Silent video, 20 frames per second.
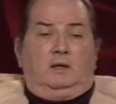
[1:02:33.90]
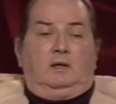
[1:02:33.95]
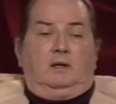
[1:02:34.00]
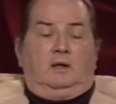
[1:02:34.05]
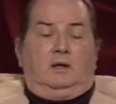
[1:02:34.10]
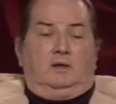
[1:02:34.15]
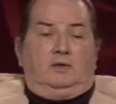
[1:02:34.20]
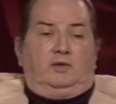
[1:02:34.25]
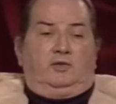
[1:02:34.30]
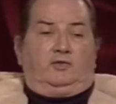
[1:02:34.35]

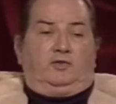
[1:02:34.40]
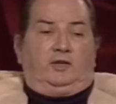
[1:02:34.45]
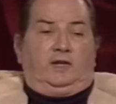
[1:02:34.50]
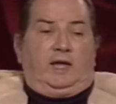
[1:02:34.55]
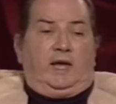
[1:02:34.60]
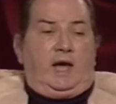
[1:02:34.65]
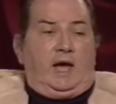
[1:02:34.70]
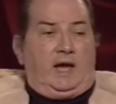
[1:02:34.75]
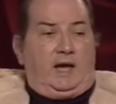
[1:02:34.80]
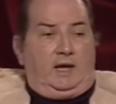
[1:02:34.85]
the
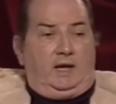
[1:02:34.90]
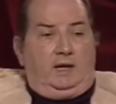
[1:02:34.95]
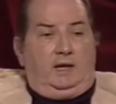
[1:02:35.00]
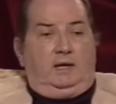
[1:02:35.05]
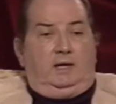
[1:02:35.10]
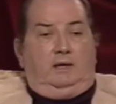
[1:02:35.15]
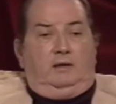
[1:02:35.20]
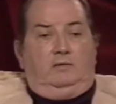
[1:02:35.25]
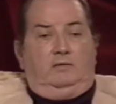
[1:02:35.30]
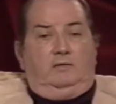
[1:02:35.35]

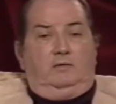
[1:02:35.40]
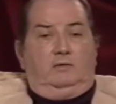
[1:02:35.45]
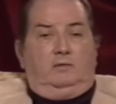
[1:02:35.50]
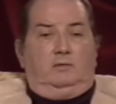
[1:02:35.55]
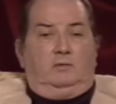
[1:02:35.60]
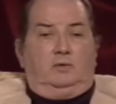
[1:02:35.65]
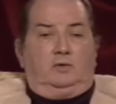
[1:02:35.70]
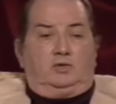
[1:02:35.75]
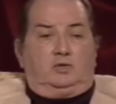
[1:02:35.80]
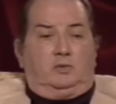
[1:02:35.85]
CIA,
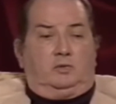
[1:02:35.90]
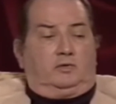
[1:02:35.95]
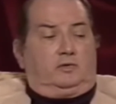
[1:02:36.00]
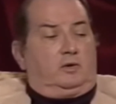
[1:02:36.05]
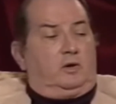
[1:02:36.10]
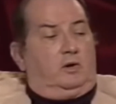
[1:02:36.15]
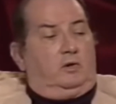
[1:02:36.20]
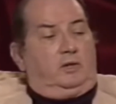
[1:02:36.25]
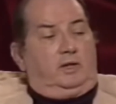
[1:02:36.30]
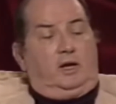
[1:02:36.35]
which was
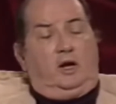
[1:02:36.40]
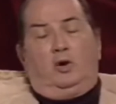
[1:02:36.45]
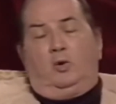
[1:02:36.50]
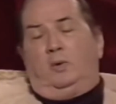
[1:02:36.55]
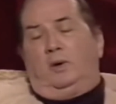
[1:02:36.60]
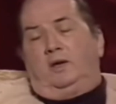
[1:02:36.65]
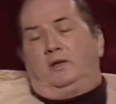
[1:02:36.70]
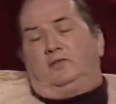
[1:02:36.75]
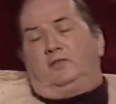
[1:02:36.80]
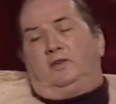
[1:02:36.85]
called the
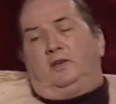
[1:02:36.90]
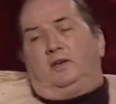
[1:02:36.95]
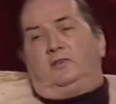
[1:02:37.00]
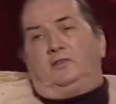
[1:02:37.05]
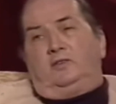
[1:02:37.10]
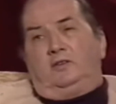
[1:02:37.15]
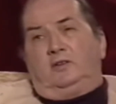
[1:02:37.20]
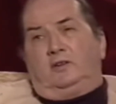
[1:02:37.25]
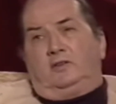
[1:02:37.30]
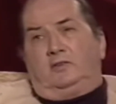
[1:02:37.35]

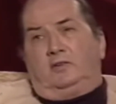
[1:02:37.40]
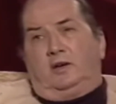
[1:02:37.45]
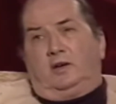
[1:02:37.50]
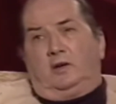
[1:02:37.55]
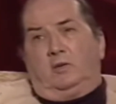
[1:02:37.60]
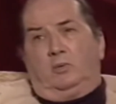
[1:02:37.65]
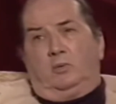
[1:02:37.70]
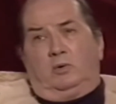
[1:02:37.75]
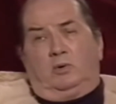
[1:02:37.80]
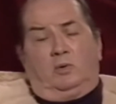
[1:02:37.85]
OSS in the
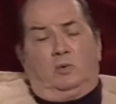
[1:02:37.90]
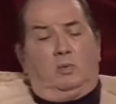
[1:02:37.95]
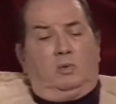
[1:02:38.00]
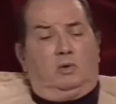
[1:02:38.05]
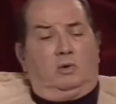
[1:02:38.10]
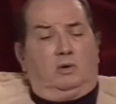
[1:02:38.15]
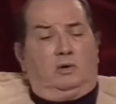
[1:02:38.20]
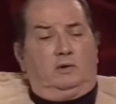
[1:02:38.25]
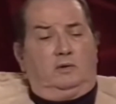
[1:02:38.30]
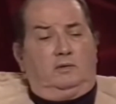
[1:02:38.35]
Second World
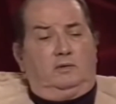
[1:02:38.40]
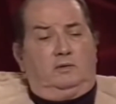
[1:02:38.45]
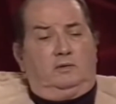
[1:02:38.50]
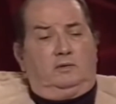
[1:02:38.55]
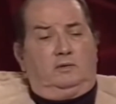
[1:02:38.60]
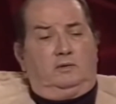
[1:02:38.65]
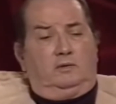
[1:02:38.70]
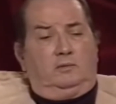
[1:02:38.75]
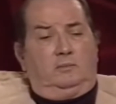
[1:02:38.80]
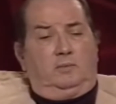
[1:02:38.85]
War,
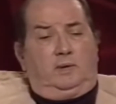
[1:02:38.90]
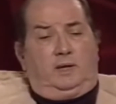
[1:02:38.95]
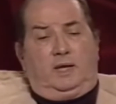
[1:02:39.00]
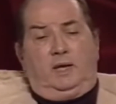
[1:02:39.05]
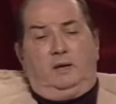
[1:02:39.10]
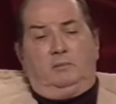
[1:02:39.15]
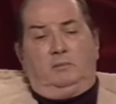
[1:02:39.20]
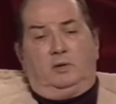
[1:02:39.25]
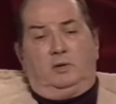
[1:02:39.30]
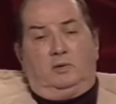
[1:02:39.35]

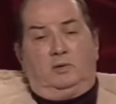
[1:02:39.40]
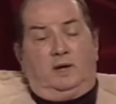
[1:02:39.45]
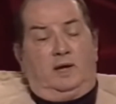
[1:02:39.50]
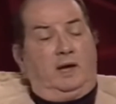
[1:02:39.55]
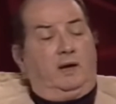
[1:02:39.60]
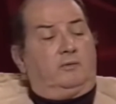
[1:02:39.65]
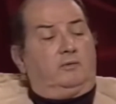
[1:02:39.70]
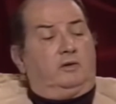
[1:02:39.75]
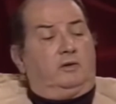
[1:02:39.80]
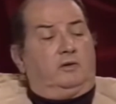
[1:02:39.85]
became known
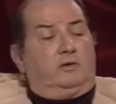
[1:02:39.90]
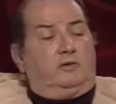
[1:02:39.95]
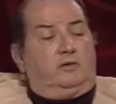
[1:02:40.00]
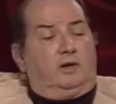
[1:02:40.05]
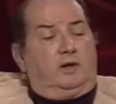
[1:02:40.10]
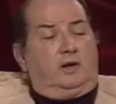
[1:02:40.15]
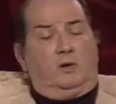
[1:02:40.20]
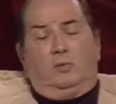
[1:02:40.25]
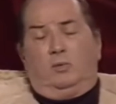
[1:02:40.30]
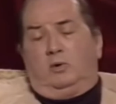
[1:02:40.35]
after the
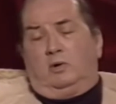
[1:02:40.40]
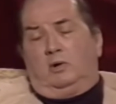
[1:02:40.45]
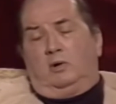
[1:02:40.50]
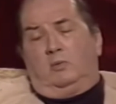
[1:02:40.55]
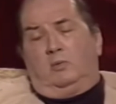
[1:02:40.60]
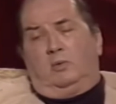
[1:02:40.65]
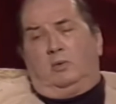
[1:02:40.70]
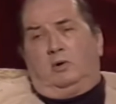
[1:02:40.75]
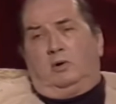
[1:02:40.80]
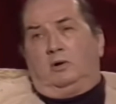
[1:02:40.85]
Second
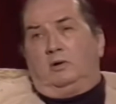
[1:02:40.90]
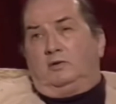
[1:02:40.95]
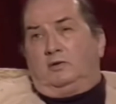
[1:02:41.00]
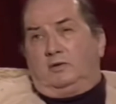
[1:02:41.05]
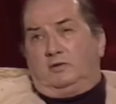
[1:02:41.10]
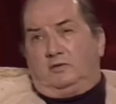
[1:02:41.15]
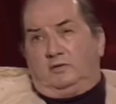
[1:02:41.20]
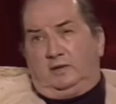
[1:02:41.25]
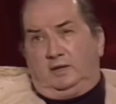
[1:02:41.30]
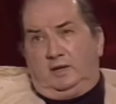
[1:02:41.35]
World War as
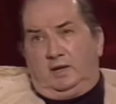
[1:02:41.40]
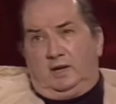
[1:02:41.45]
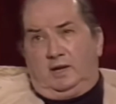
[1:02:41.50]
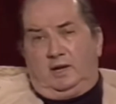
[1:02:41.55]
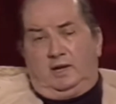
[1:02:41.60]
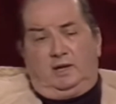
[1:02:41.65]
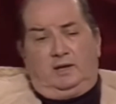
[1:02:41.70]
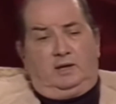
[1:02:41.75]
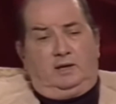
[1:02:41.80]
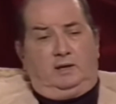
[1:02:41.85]
the
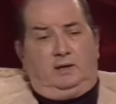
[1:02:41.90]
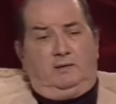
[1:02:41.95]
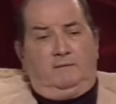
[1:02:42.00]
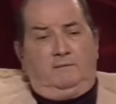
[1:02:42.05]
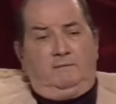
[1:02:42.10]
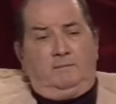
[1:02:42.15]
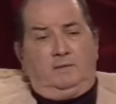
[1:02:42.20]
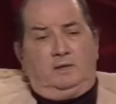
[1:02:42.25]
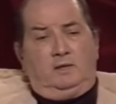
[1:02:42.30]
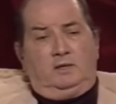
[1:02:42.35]
CIA.
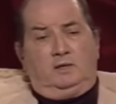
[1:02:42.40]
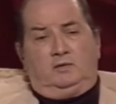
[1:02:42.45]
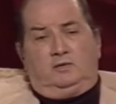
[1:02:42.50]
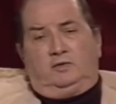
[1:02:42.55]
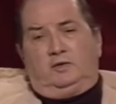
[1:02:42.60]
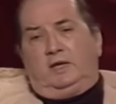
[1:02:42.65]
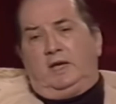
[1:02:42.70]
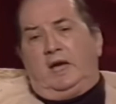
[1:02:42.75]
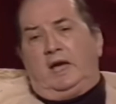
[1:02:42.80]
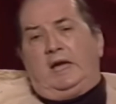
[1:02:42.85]

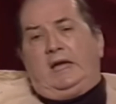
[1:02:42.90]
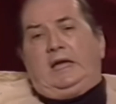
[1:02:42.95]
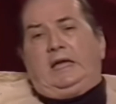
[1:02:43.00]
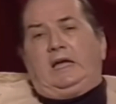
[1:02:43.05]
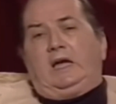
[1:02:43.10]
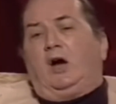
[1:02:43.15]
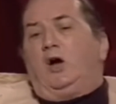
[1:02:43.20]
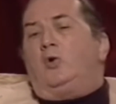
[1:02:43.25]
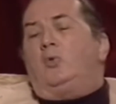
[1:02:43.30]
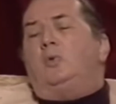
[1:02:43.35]

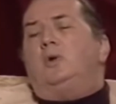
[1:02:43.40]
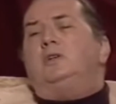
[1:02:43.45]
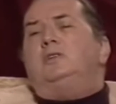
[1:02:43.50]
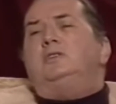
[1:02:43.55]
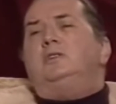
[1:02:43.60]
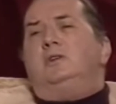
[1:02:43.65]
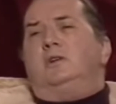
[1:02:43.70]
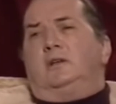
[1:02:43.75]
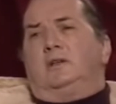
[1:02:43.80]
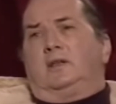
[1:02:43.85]
CIA
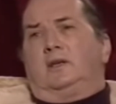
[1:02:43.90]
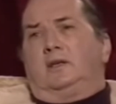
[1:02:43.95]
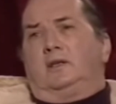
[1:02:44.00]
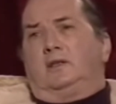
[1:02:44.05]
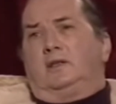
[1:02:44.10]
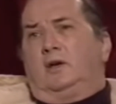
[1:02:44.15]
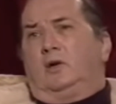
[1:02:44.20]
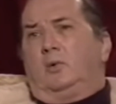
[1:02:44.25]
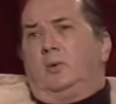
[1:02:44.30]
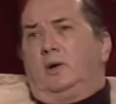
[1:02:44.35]
originally,
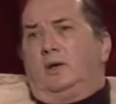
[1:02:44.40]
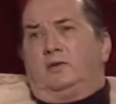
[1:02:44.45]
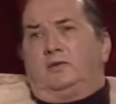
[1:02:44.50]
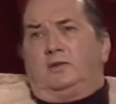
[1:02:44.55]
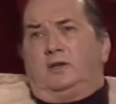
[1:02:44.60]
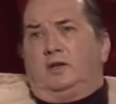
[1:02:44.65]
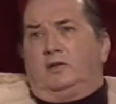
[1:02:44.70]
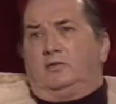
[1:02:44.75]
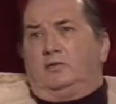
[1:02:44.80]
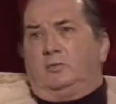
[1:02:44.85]
the
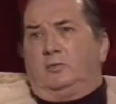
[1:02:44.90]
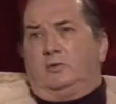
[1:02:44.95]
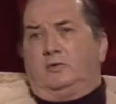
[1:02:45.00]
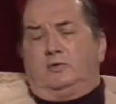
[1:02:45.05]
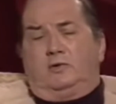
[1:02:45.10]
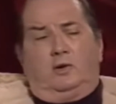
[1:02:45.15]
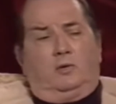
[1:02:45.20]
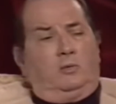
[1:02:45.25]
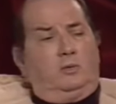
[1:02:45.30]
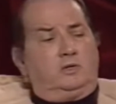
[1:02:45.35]
OSS
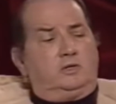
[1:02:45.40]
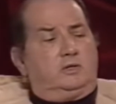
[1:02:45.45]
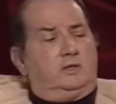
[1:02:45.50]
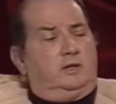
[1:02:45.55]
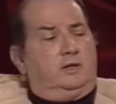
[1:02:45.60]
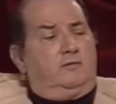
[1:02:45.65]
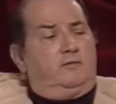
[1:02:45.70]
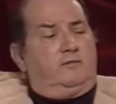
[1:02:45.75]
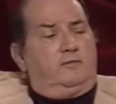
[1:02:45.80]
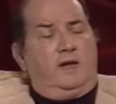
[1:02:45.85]
was
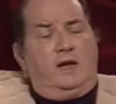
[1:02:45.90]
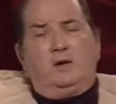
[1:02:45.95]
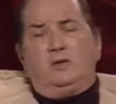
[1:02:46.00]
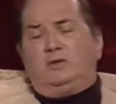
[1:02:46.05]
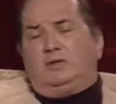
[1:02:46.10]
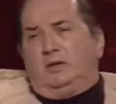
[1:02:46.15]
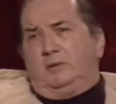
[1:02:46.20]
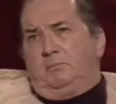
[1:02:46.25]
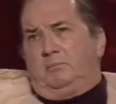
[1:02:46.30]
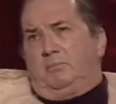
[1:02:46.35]
originally
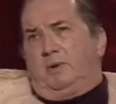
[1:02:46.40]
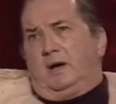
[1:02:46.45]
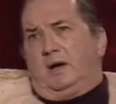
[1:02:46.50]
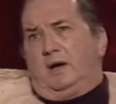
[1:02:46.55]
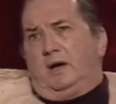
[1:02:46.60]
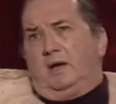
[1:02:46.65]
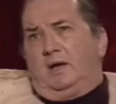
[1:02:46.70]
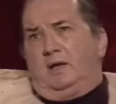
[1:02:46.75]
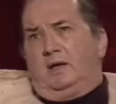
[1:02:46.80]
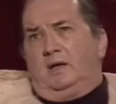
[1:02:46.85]
founded
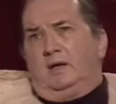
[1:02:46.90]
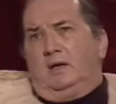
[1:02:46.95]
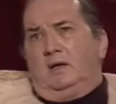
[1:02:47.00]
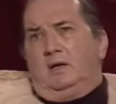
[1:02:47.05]
by